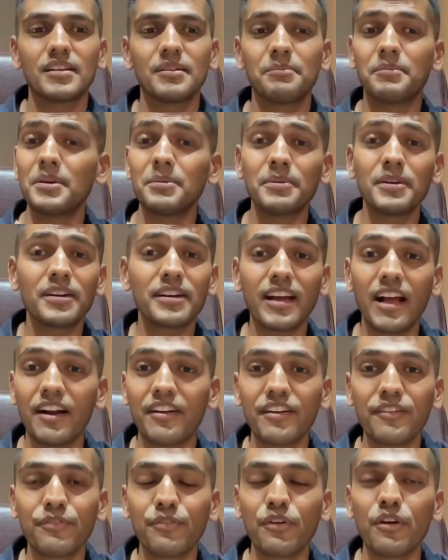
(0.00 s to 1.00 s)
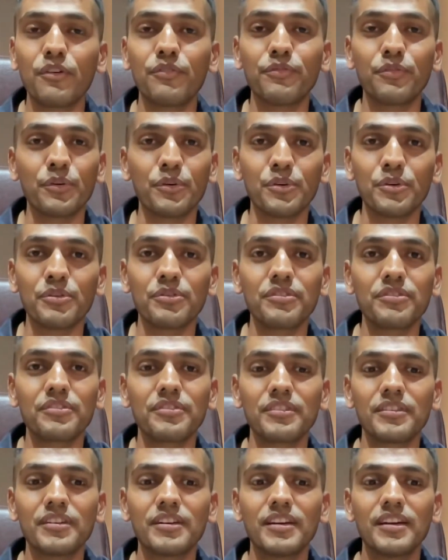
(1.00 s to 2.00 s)
Maybe a gallery full of
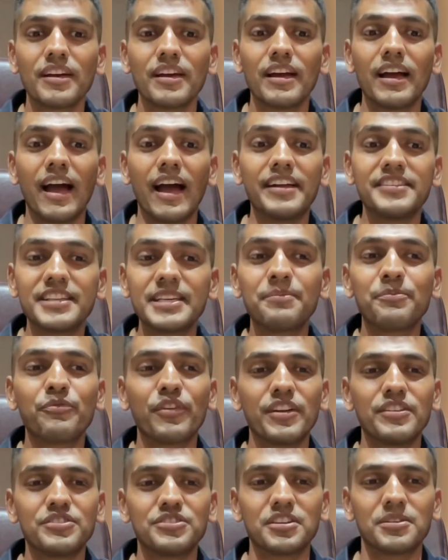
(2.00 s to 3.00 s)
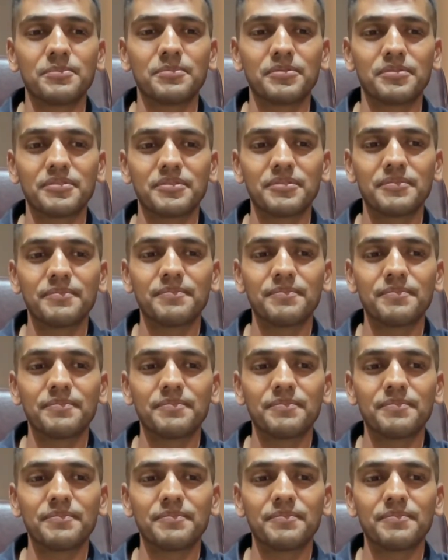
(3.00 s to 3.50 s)
photos and deep friendships.